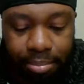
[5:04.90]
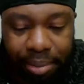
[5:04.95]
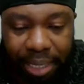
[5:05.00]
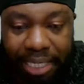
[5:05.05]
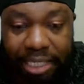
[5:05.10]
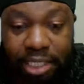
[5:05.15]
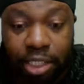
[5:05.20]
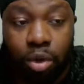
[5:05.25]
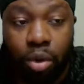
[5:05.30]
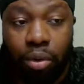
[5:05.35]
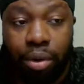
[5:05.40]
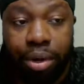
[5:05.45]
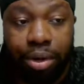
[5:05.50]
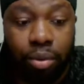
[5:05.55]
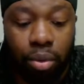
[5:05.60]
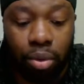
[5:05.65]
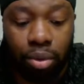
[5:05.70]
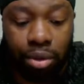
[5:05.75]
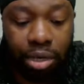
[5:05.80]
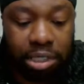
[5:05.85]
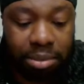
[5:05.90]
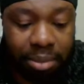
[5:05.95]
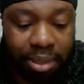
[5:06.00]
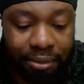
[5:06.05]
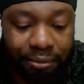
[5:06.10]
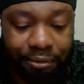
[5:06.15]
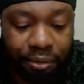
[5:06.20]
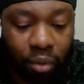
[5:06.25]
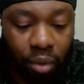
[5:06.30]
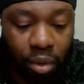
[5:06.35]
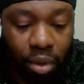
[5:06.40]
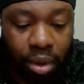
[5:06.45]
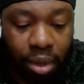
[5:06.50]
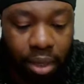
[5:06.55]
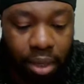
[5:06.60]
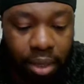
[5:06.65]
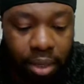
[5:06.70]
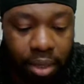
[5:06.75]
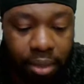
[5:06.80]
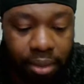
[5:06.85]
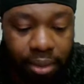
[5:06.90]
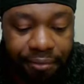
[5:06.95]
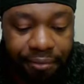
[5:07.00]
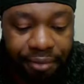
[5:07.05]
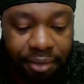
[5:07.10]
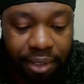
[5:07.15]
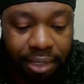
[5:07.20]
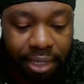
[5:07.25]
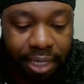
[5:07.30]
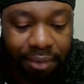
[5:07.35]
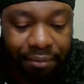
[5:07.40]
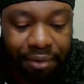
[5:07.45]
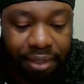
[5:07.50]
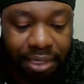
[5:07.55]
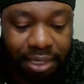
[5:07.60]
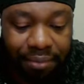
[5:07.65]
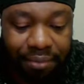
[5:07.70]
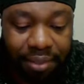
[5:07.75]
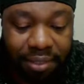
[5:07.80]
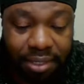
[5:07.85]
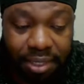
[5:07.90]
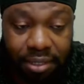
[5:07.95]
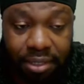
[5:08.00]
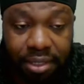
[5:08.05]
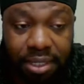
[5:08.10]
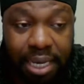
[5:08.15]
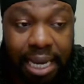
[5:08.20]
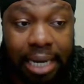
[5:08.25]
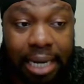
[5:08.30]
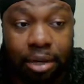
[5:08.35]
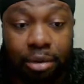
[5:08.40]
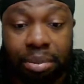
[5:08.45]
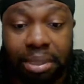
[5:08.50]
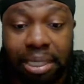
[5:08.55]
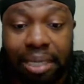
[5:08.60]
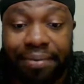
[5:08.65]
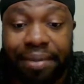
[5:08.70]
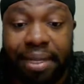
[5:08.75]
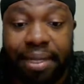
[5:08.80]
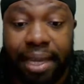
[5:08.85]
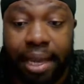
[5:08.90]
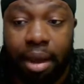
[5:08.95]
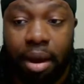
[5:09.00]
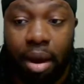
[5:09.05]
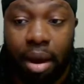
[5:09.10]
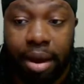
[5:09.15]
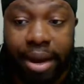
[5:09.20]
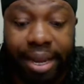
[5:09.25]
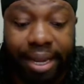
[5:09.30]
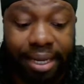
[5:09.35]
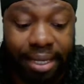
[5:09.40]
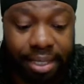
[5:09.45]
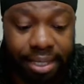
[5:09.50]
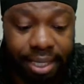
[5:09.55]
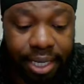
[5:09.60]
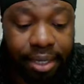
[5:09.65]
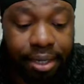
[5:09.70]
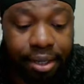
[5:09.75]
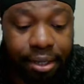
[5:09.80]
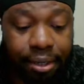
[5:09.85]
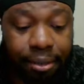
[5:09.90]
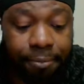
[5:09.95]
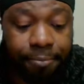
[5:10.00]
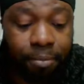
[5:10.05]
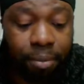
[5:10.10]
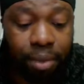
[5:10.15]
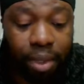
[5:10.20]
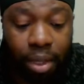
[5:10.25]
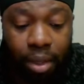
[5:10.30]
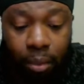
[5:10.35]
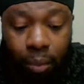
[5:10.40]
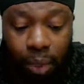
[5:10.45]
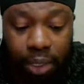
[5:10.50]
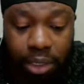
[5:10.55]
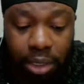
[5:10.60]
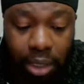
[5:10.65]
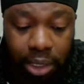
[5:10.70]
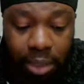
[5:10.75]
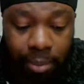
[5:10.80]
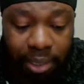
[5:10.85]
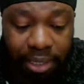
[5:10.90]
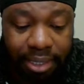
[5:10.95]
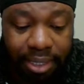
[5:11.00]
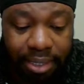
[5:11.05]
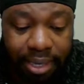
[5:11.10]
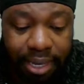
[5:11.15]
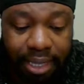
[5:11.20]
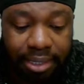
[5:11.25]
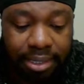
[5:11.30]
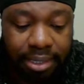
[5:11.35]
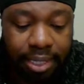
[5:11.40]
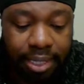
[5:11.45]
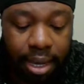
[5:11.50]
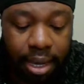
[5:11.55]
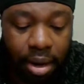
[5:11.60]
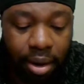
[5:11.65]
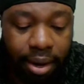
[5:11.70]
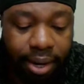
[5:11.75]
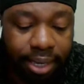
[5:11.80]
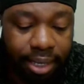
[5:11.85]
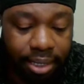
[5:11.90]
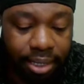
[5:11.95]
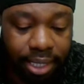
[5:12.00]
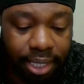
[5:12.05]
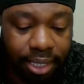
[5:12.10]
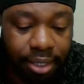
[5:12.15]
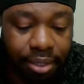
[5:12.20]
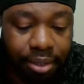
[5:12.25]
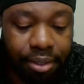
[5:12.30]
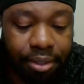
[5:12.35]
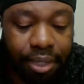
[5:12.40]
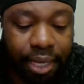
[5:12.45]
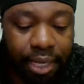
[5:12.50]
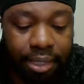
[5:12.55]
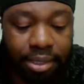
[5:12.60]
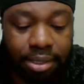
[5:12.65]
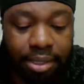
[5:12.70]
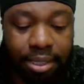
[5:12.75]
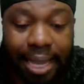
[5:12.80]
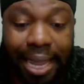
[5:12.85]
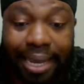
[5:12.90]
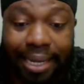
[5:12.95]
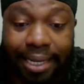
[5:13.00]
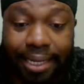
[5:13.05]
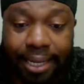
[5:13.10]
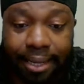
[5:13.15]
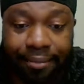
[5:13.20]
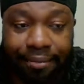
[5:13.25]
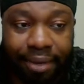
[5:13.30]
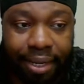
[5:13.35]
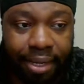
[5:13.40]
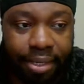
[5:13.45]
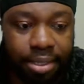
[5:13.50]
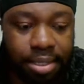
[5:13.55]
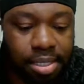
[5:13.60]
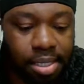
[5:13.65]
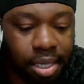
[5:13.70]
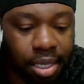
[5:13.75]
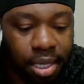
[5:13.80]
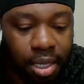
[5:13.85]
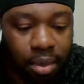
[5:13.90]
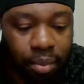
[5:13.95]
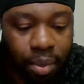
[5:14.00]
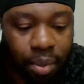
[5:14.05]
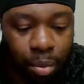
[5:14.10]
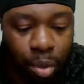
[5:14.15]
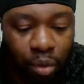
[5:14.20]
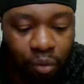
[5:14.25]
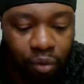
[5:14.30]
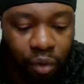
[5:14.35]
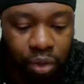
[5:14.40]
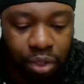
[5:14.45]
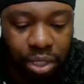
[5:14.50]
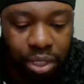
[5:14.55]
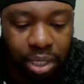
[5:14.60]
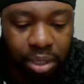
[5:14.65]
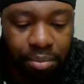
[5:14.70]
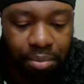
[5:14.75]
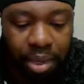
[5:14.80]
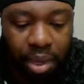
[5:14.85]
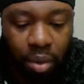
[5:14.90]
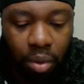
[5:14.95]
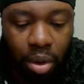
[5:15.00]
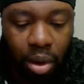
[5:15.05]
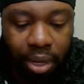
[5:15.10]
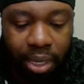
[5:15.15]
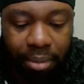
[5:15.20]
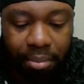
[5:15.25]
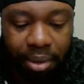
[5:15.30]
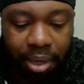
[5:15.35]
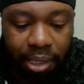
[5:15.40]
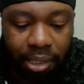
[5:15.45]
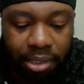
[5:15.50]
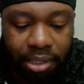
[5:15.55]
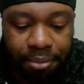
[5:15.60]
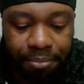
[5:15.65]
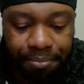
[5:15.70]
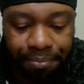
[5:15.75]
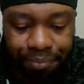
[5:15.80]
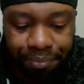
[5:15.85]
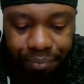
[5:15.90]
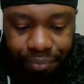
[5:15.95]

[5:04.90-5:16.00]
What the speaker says: bench scoring worries me for the Philadelphia 76ers, and I do believe that they are a contender. We talked about the Nets. They are a contender. They just lack defense. We move on to the Milwaukee Bucks.